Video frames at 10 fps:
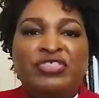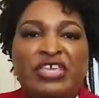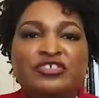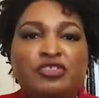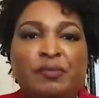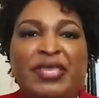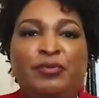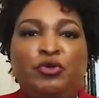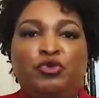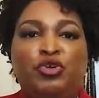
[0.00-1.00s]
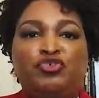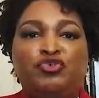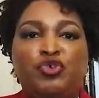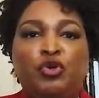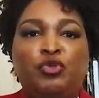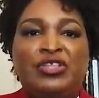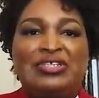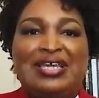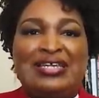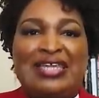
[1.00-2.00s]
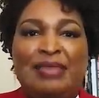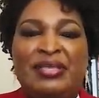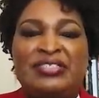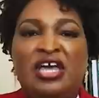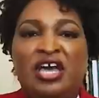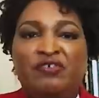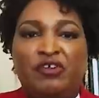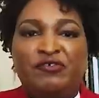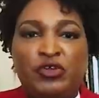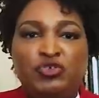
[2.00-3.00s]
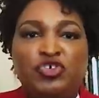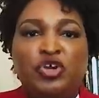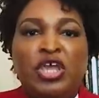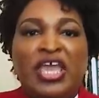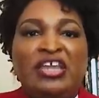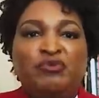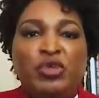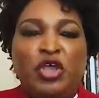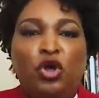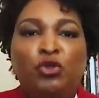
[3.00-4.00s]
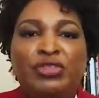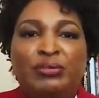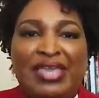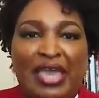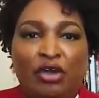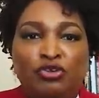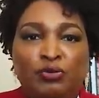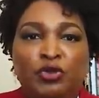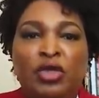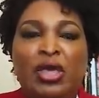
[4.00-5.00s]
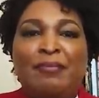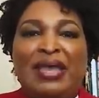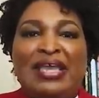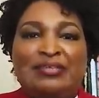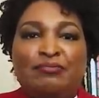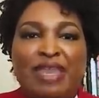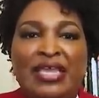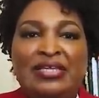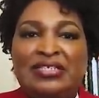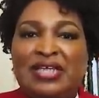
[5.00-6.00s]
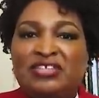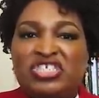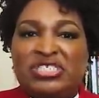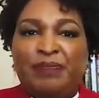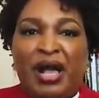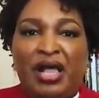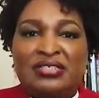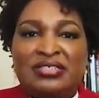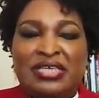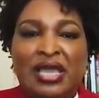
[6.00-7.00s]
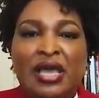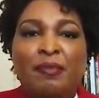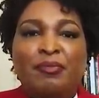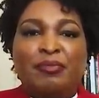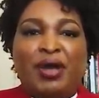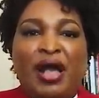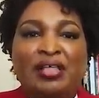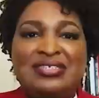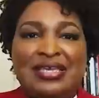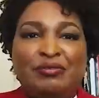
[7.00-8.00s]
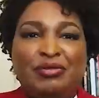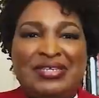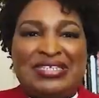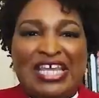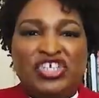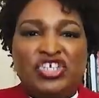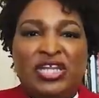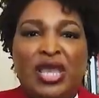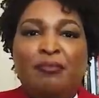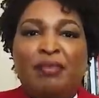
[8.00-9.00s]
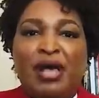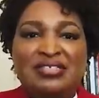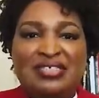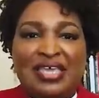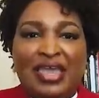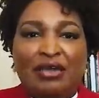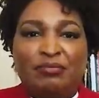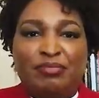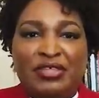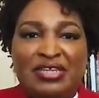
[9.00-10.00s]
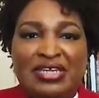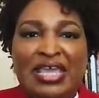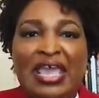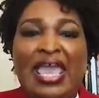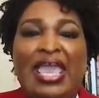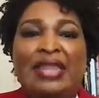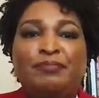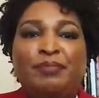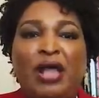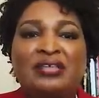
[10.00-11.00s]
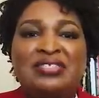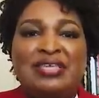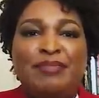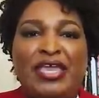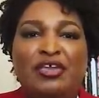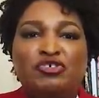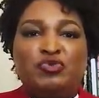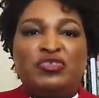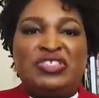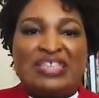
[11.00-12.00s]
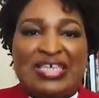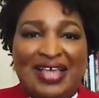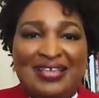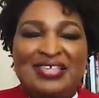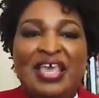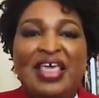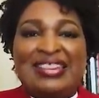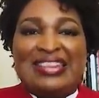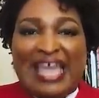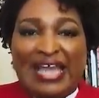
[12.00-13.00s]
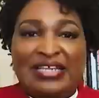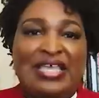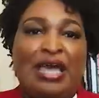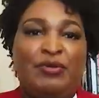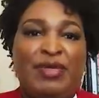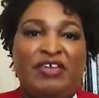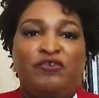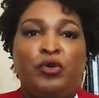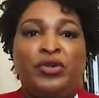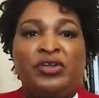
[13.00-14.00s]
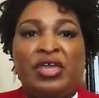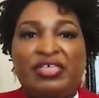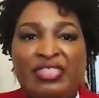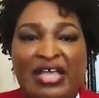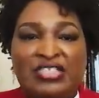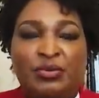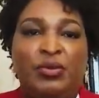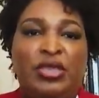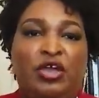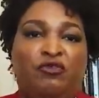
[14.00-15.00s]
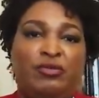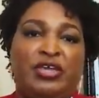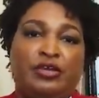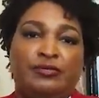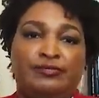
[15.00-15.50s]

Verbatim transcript: These are the people who control the dynamics of our future. And if we hold them accountable by demanding not just policy, but policy implementation, policy accountability, and policy makers who see us, that is how we make forward. That's where we go from here.